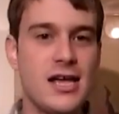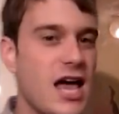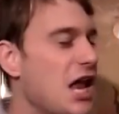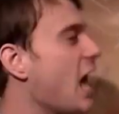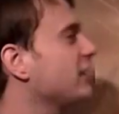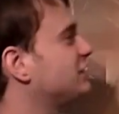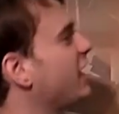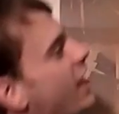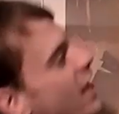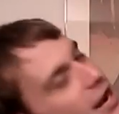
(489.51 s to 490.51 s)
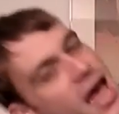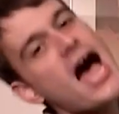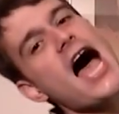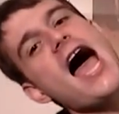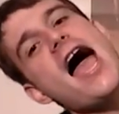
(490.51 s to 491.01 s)
And I said,
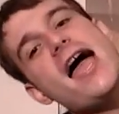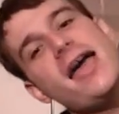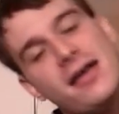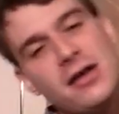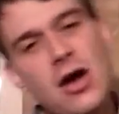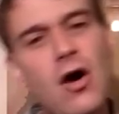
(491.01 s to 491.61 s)
hey,